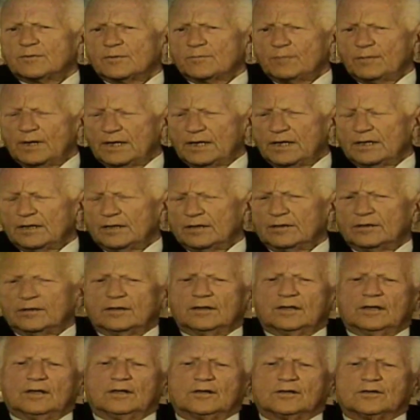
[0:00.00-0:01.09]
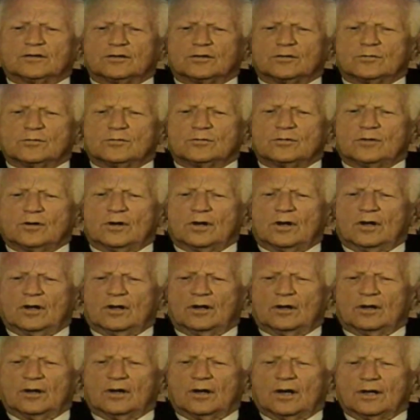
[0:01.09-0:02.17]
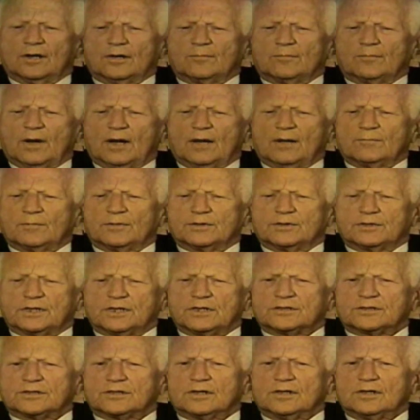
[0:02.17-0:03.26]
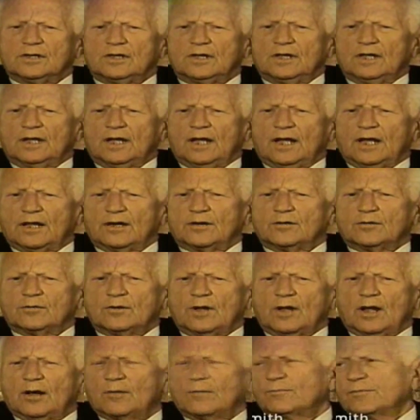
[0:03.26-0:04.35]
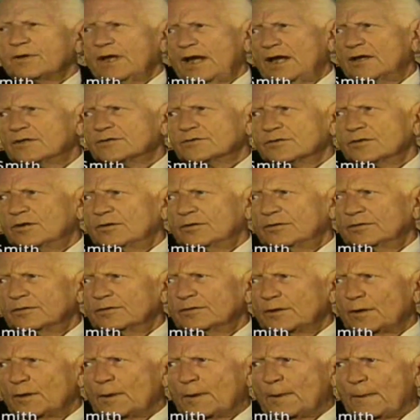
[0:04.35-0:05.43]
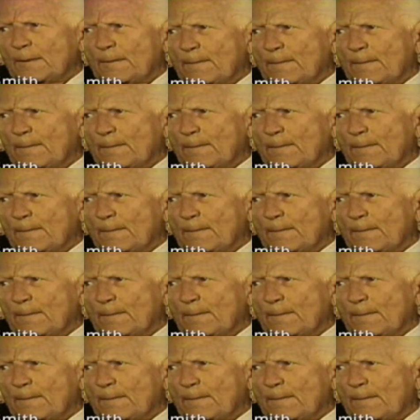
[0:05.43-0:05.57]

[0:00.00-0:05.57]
it seemed to me, to undermine Batista and to help Castro.